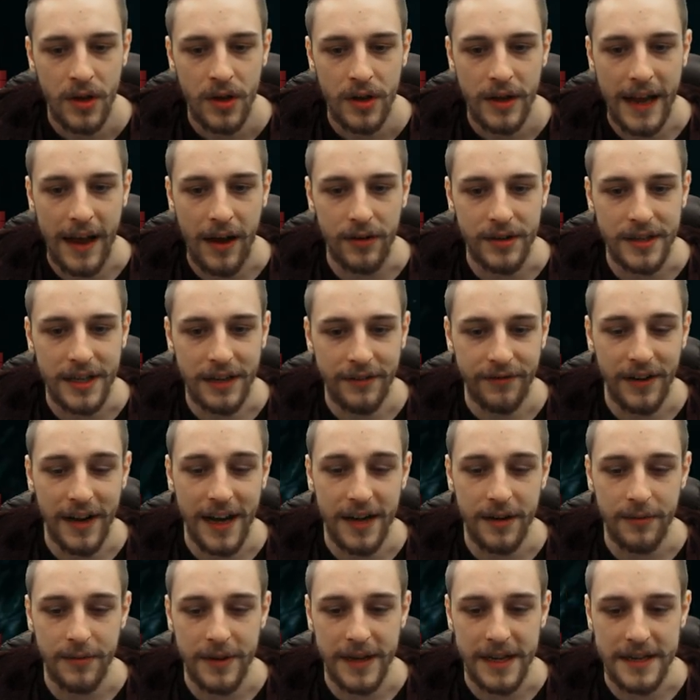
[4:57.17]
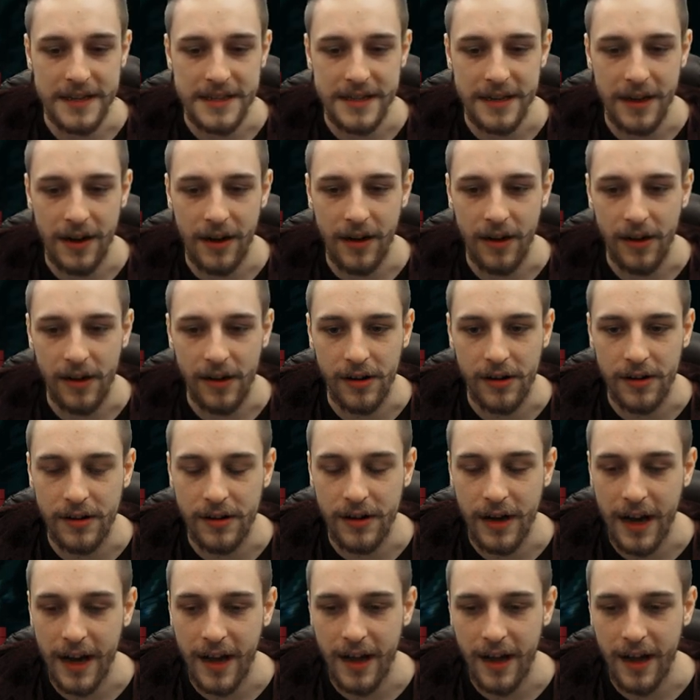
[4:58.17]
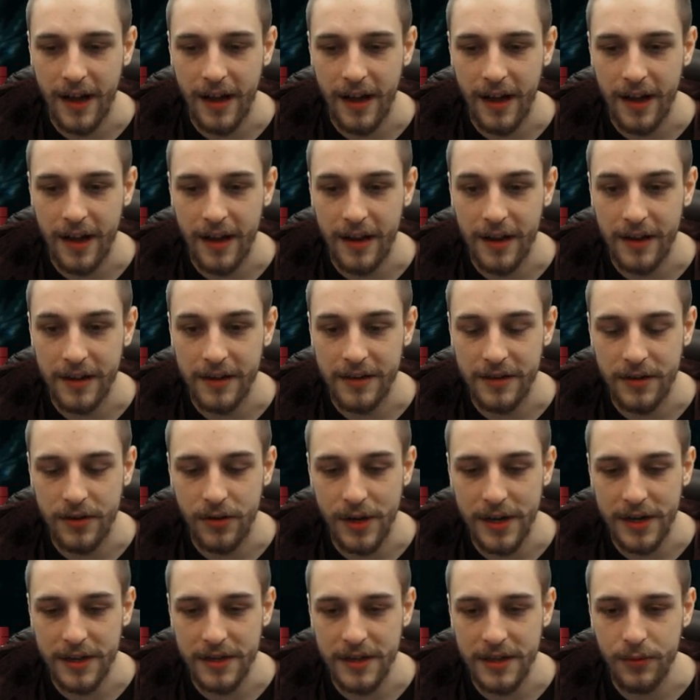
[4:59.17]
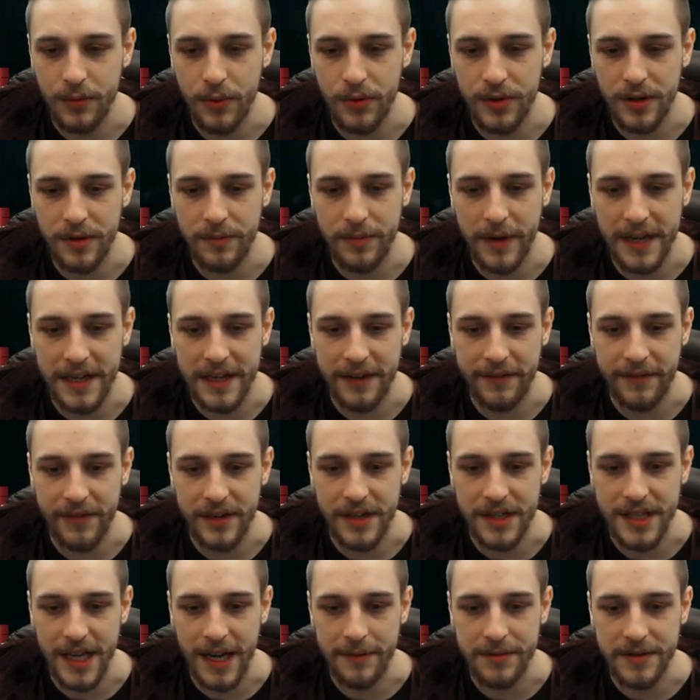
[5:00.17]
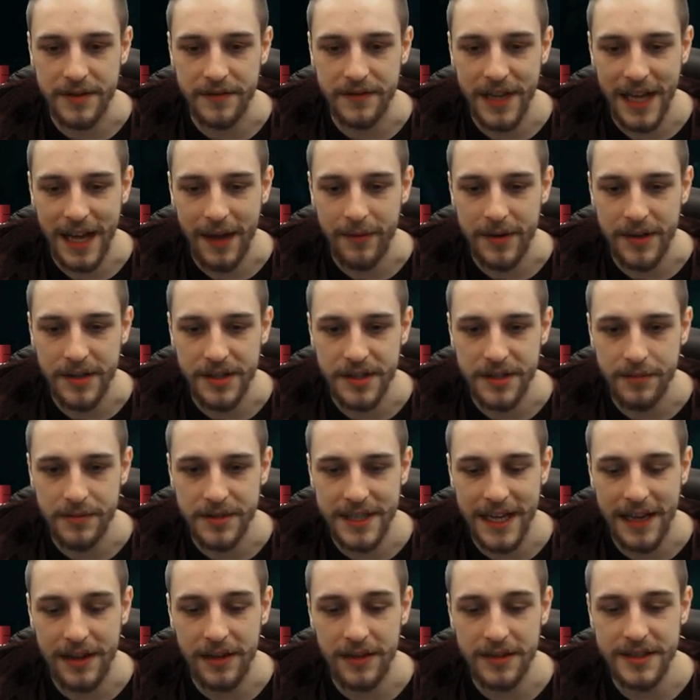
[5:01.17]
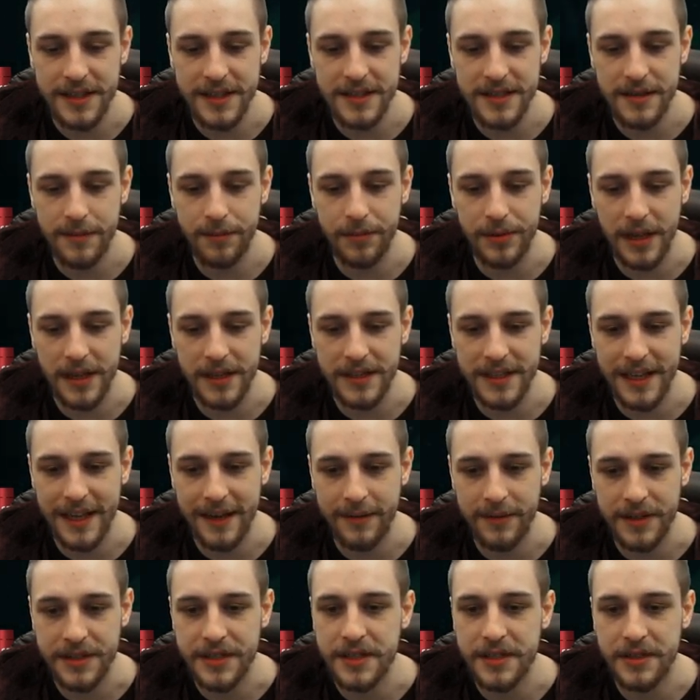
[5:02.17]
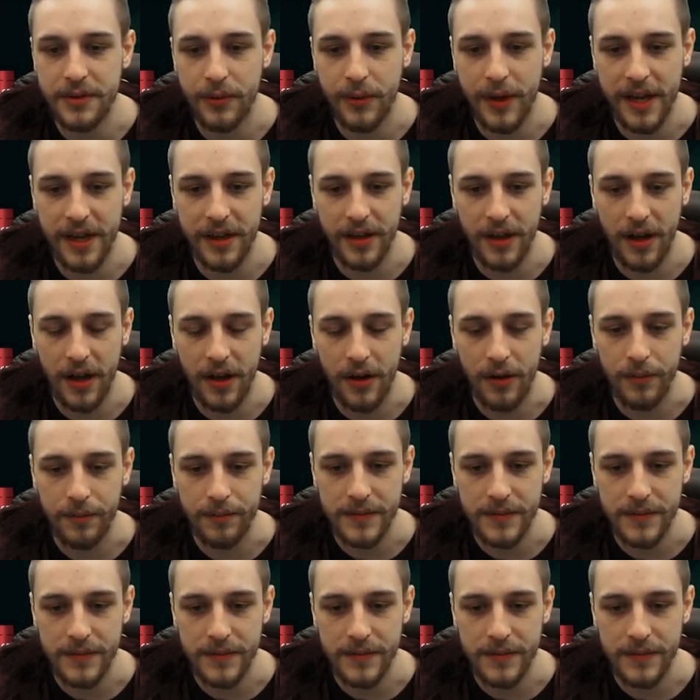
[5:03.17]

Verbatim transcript: Now, different enemies are uh, critically wounded by different types of damage. Skeletons, blunt damage is the way to go,